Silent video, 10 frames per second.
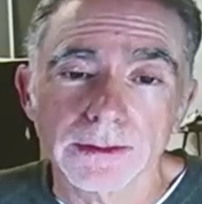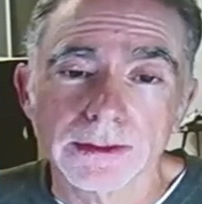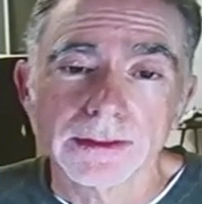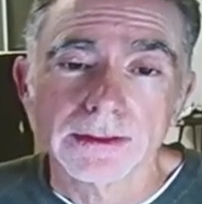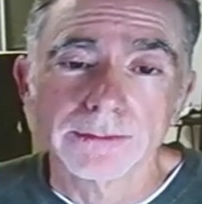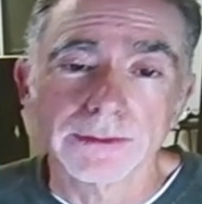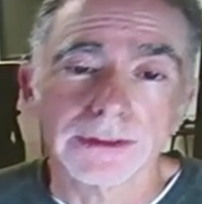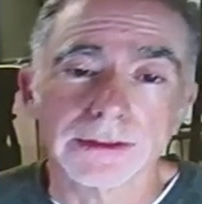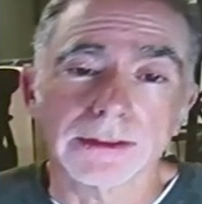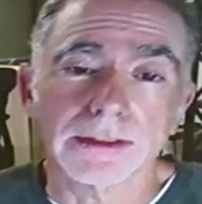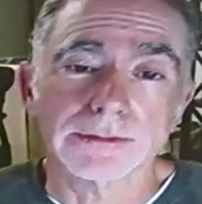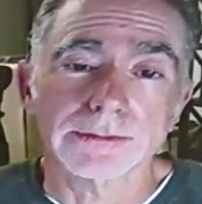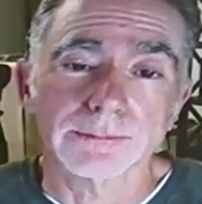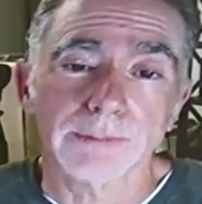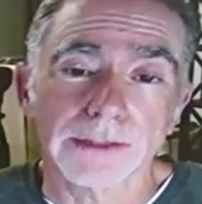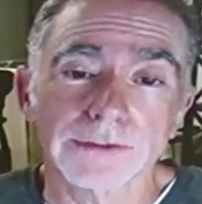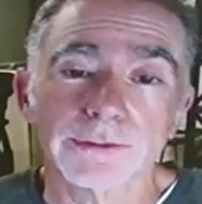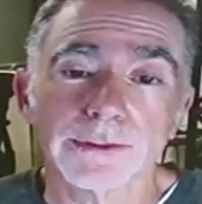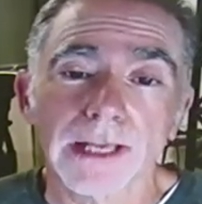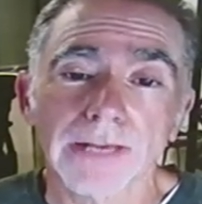really is makes you an
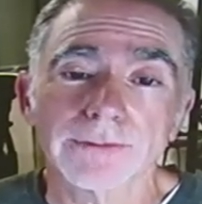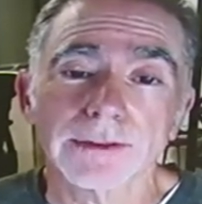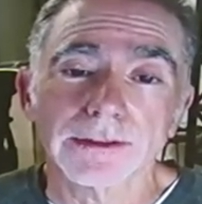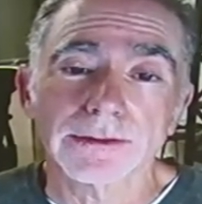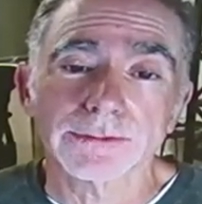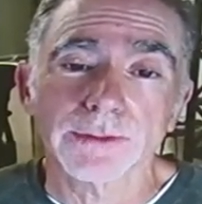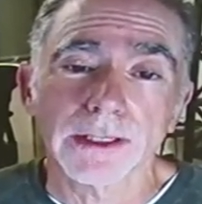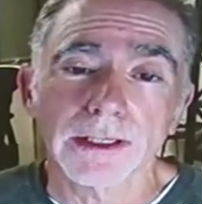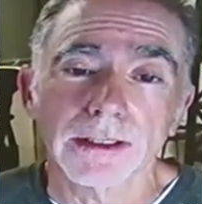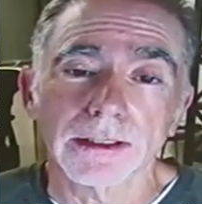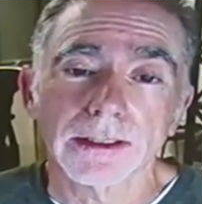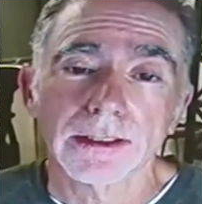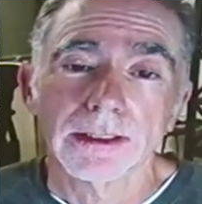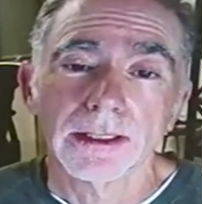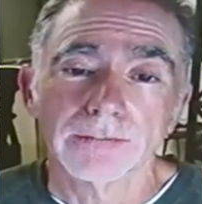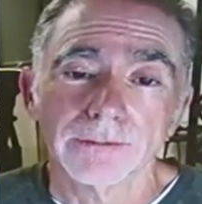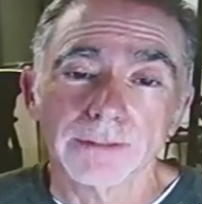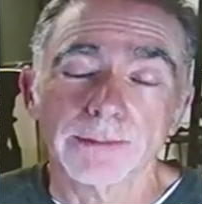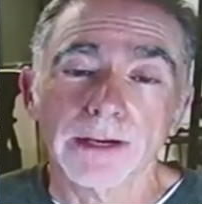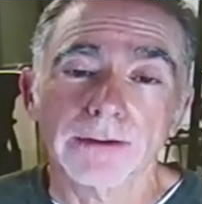advocate as well, a very
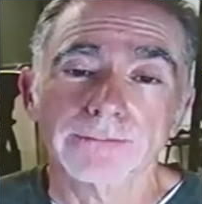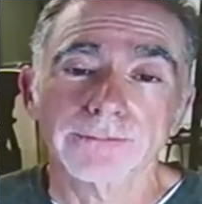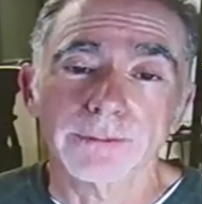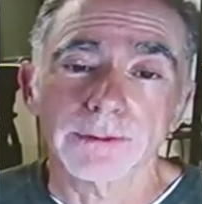powerful one.